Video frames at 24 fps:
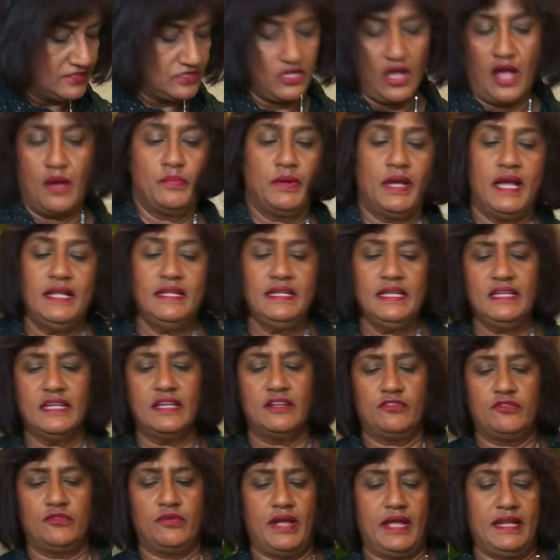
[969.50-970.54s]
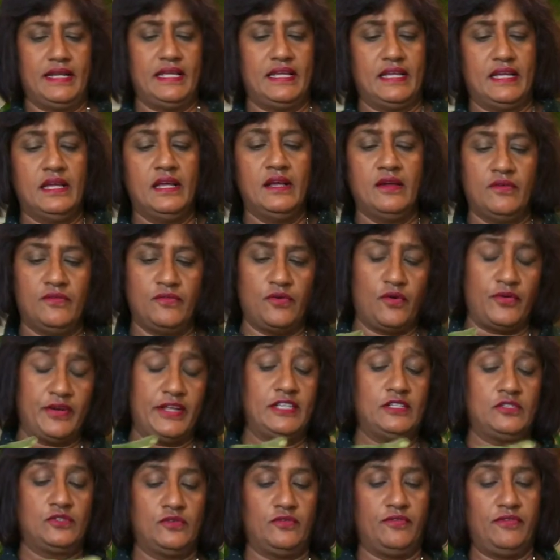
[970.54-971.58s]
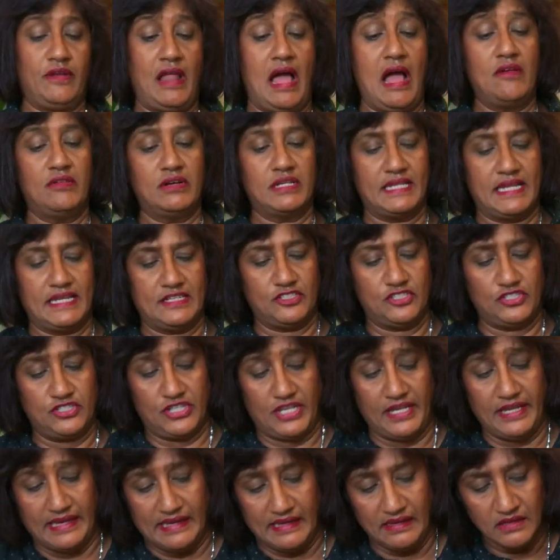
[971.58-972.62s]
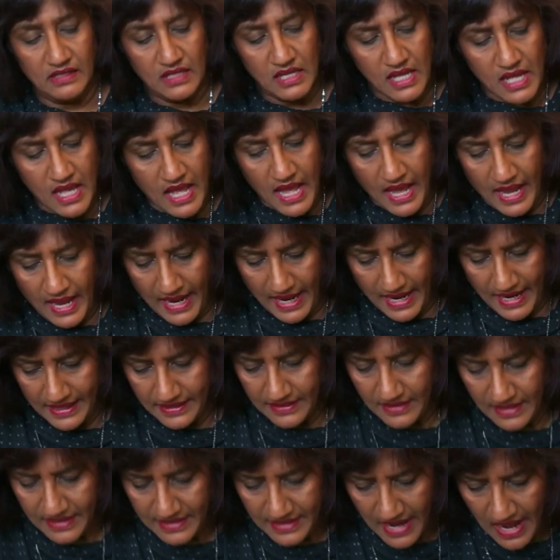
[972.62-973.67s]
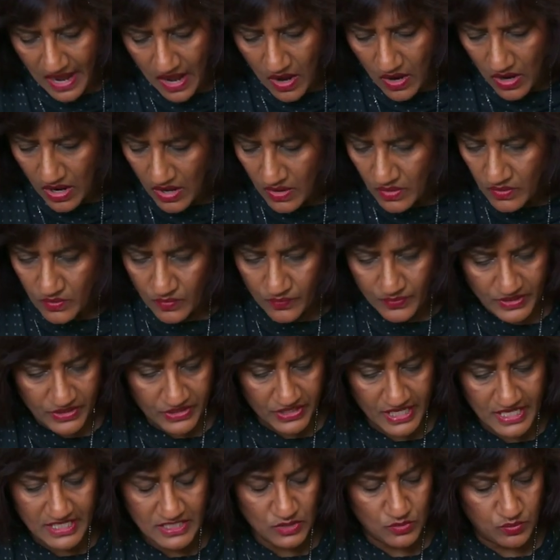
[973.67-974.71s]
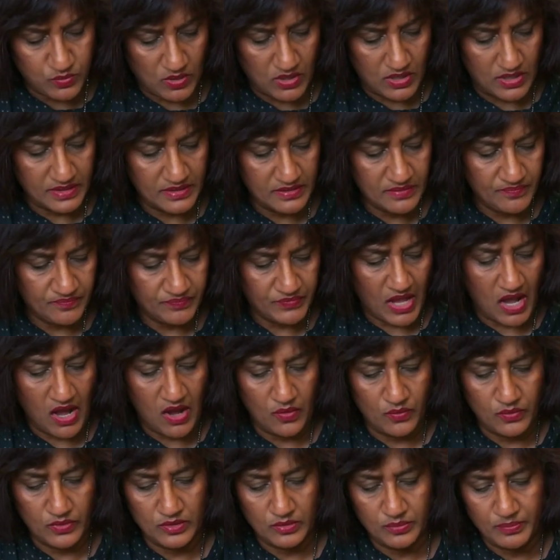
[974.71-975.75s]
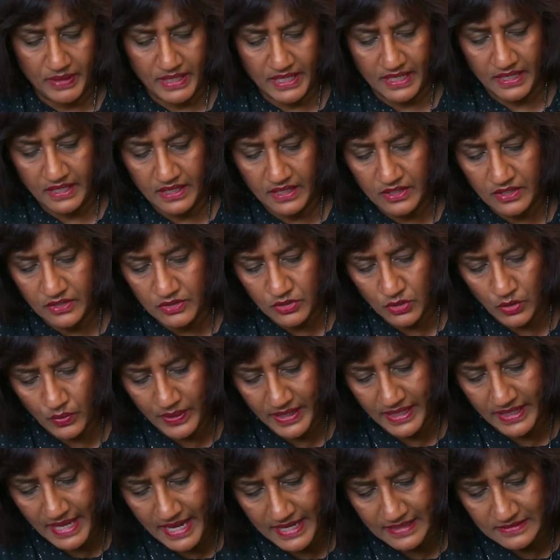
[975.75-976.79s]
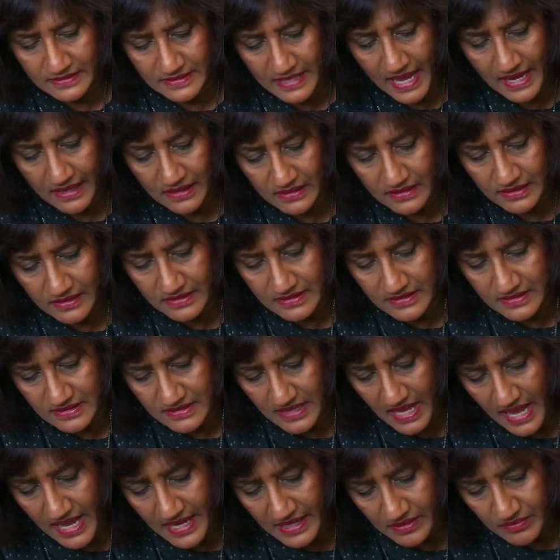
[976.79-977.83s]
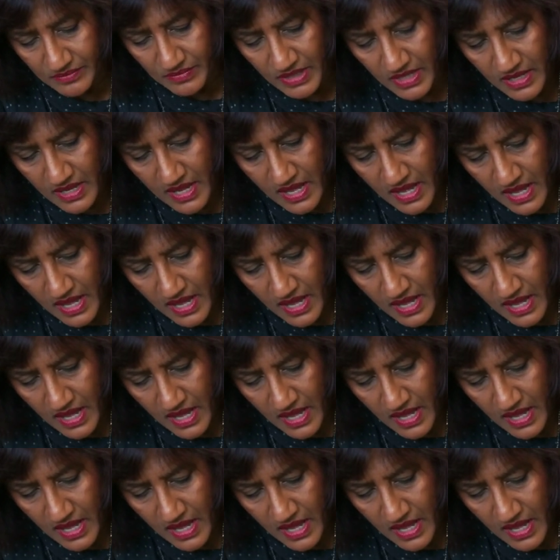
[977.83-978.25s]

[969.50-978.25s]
So I'm getting it ready for it to flower next year. And now with this one, I will be doing exactly the same.